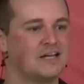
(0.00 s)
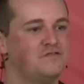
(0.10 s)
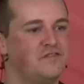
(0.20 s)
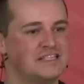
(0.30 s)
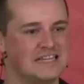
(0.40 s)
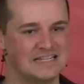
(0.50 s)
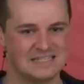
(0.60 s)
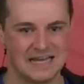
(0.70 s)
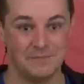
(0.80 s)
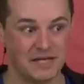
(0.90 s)

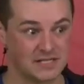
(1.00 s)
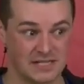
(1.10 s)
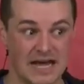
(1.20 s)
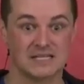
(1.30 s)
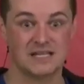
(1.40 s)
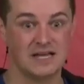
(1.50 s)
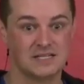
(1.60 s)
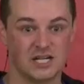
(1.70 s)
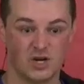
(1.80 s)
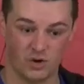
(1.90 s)
confessing sin, because the next day
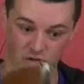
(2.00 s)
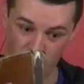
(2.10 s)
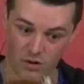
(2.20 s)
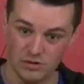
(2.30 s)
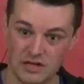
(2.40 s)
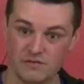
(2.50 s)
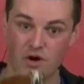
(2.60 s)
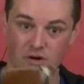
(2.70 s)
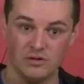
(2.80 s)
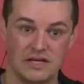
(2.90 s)
he's going to go into the Holy
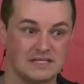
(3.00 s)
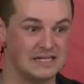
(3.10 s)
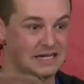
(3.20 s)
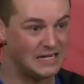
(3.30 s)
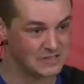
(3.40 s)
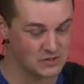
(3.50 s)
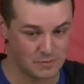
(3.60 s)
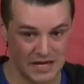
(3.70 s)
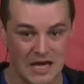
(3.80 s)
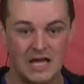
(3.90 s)
of Holies and he needs
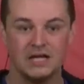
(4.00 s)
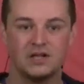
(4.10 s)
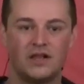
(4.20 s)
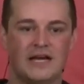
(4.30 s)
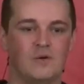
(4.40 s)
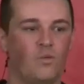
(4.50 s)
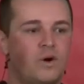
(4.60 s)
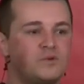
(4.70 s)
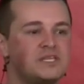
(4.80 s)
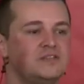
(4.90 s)
to be clean.
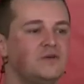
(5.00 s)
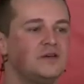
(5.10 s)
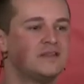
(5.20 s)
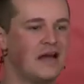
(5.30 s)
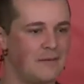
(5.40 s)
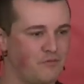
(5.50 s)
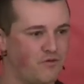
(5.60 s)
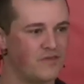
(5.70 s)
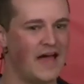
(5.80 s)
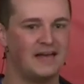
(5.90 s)
What was he doing the night
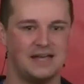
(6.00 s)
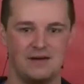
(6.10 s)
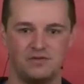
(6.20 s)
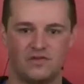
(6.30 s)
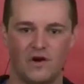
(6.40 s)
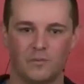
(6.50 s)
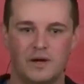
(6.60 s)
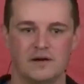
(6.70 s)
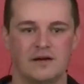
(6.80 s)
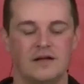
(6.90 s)
before that Day of
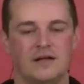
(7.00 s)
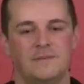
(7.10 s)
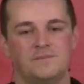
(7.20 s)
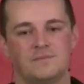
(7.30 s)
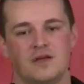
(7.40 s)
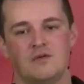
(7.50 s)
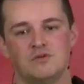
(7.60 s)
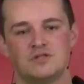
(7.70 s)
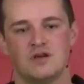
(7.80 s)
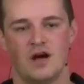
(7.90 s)
Atonement?
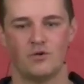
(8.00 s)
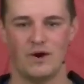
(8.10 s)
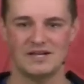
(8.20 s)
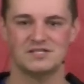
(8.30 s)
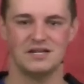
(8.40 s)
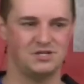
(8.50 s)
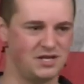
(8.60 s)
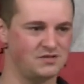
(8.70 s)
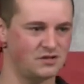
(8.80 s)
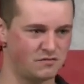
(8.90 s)
He was
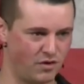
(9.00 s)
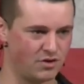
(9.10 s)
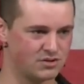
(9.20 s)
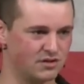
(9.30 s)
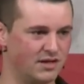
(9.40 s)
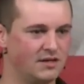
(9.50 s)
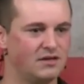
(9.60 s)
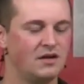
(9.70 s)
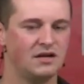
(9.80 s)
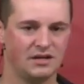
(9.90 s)
arresting Jesus
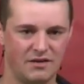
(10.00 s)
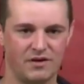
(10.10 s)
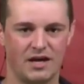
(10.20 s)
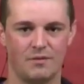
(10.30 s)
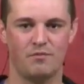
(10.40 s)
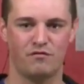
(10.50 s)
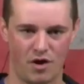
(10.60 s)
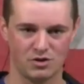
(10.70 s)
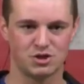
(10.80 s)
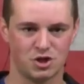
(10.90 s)
falsely, giving him
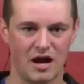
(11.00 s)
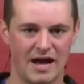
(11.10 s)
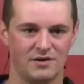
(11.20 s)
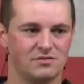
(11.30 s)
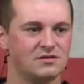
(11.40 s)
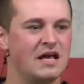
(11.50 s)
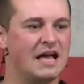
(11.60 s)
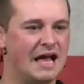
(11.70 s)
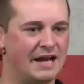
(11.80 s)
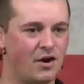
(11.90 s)
false trials,
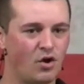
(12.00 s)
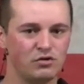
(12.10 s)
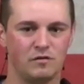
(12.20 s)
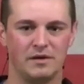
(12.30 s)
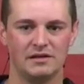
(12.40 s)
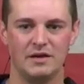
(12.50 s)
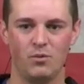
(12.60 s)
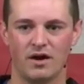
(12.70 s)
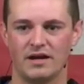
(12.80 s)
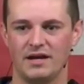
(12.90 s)
and
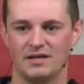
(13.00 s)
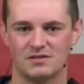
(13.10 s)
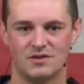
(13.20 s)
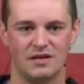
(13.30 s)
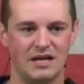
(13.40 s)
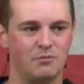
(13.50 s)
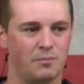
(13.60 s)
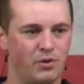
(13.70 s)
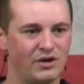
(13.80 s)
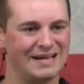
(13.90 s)
ultimately working it so that he
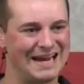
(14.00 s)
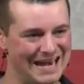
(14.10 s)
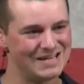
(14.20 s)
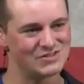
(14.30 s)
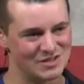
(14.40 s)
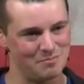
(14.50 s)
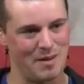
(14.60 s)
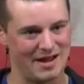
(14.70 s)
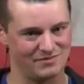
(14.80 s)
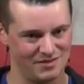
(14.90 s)
would put an
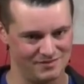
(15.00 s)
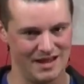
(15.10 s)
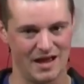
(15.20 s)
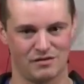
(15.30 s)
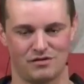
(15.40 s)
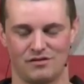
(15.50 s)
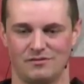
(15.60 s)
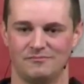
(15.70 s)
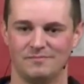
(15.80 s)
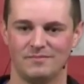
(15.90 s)
innocent man to death.